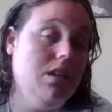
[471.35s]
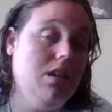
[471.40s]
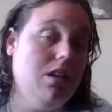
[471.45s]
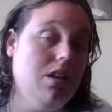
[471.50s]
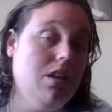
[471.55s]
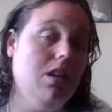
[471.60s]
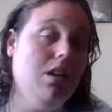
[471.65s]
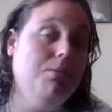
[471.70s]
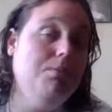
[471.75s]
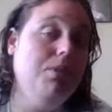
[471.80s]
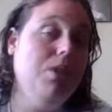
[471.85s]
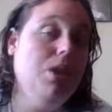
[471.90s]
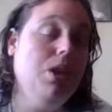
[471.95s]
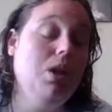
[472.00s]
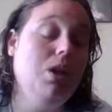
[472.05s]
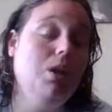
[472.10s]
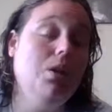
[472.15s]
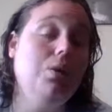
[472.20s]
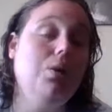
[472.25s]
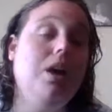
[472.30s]

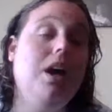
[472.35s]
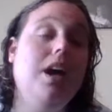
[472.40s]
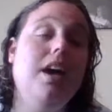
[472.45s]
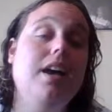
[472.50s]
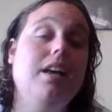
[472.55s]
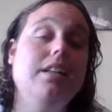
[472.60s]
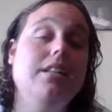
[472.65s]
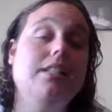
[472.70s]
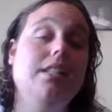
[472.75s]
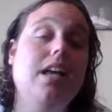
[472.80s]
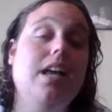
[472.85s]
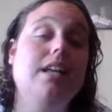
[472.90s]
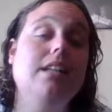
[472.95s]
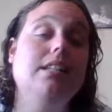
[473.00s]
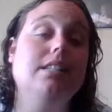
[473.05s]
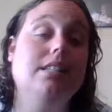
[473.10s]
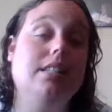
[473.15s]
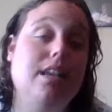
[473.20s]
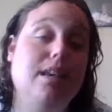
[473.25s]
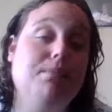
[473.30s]
who has
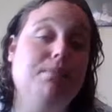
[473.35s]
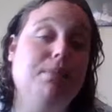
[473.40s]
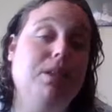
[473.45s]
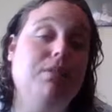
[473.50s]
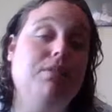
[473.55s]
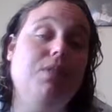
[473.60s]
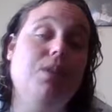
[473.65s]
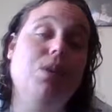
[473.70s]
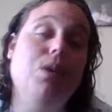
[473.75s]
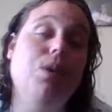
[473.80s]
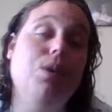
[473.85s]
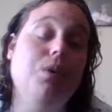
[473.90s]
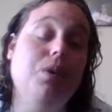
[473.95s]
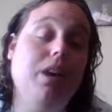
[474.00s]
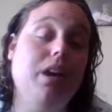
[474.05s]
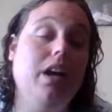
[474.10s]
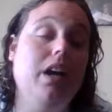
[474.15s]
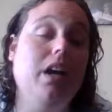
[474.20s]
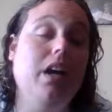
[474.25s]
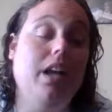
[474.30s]
accepted me for who
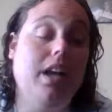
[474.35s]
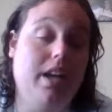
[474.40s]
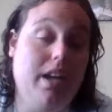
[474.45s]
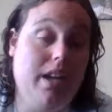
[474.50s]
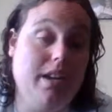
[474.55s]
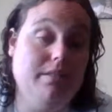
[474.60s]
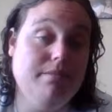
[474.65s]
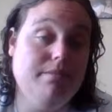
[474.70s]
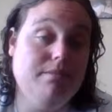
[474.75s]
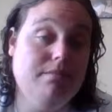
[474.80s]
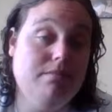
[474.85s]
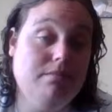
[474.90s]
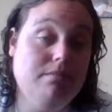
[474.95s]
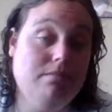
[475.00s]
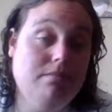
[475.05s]
I am.